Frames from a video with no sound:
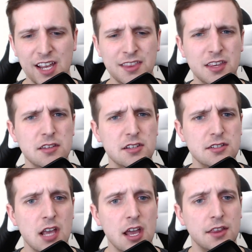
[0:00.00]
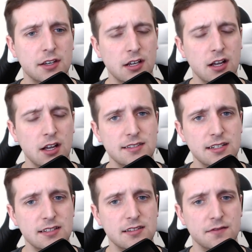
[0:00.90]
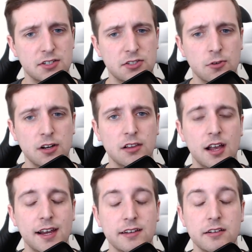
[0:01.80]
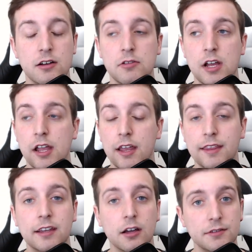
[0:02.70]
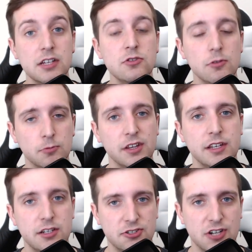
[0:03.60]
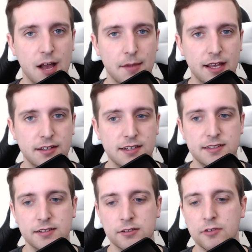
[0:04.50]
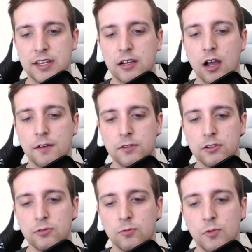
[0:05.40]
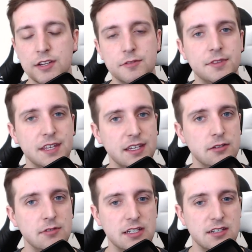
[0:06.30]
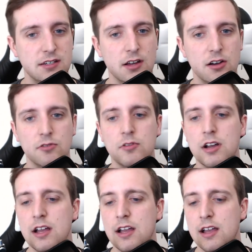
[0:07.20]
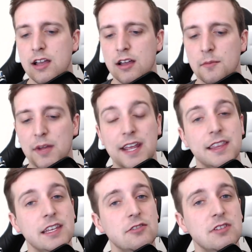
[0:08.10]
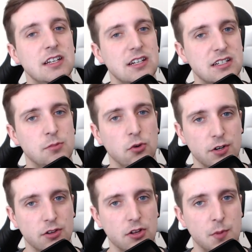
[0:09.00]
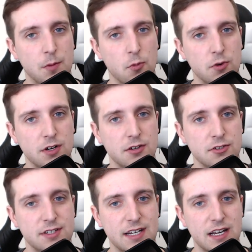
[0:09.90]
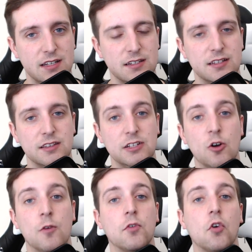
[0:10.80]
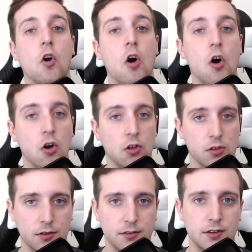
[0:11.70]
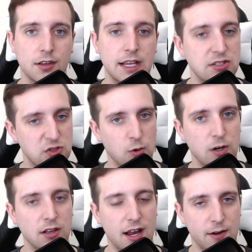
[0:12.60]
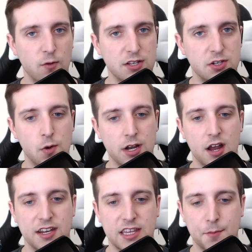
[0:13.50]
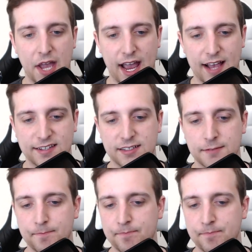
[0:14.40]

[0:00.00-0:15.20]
And then the cutscenes of the storyline, they do a really good job, at least. They cover what you think you need to know, but I think you need to explore it a little bit more to understand the overall storyline of what's going on in the past.